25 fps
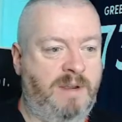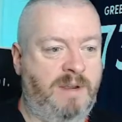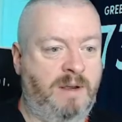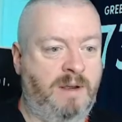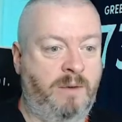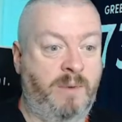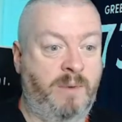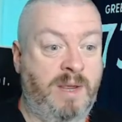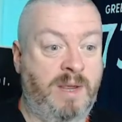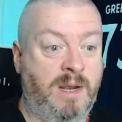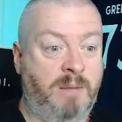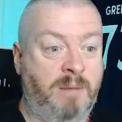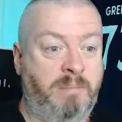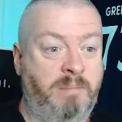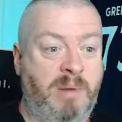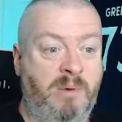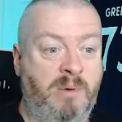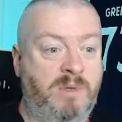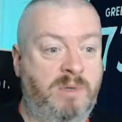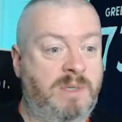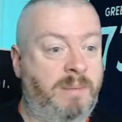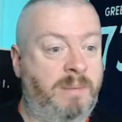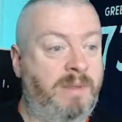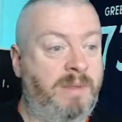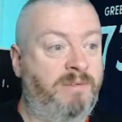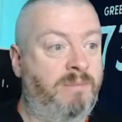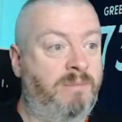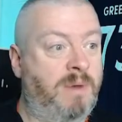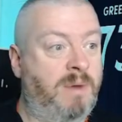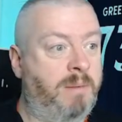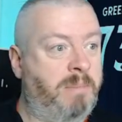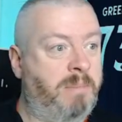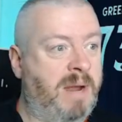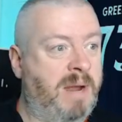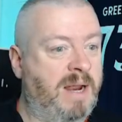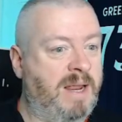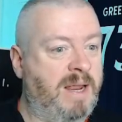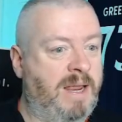Are we going to build something from the
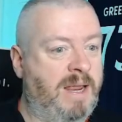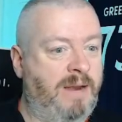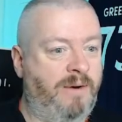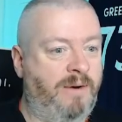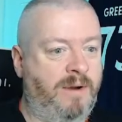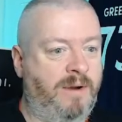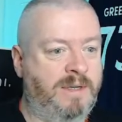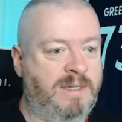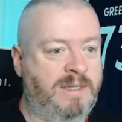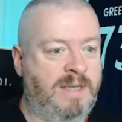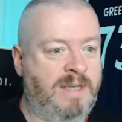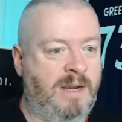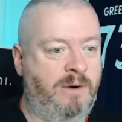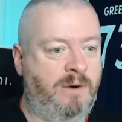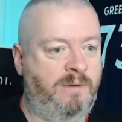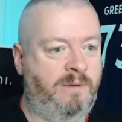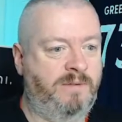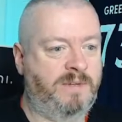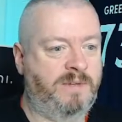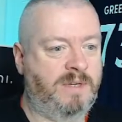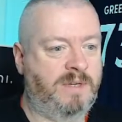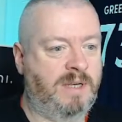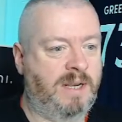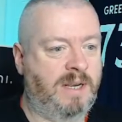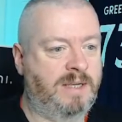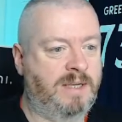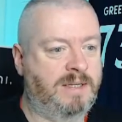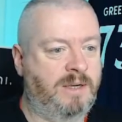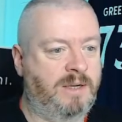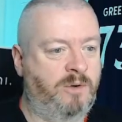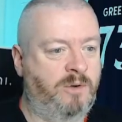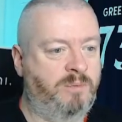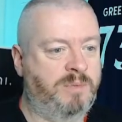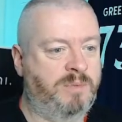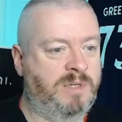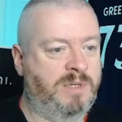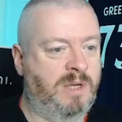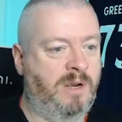back here ourselves? Let's
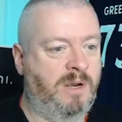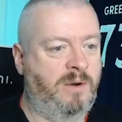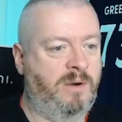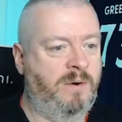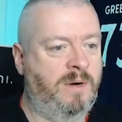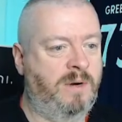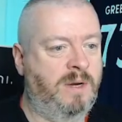hope so.